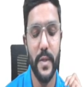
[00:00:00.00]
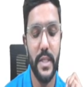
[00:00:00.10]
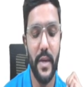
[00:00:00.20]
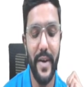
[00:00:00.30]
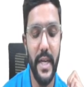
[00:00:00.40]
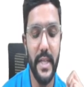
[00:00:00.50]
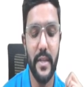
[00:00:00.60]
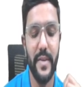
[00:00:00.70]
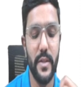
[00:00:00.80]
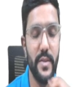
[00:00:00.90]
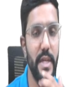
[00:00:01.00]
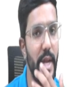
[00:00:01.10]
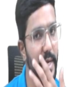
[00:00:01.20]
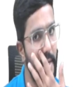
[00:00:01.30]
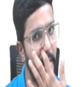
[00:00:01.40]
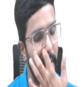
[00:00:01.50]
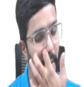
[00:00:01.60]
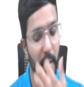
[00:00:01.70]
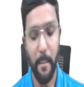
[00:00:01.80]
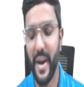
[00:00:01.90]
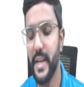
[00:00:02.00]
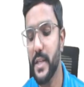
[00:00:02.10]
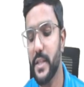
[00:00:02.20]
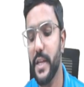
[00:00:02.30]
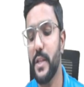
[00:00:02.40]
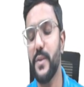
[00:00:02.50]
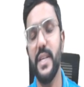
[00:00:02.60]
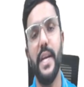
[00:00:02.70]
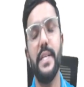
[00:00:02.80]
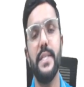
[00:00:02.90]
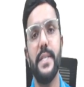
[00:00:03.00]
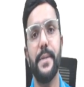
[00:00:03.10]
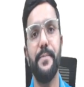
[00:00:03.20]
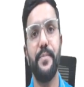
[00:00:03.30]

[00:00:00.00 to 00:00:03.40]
77,800 minus 3,800.